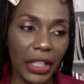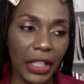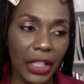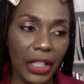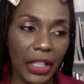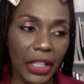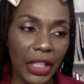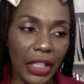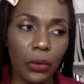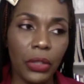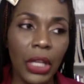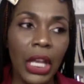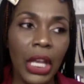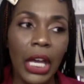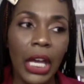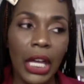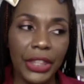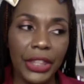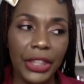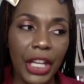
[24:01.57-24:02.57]
shows,
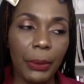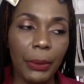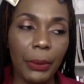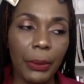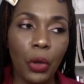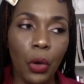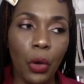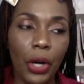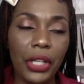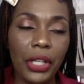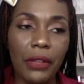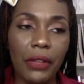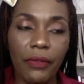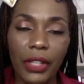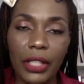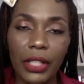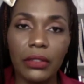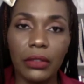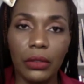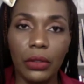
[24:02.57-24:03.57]
they're recording it
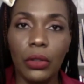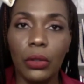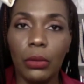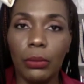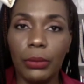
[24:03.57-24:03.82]
via Zoom.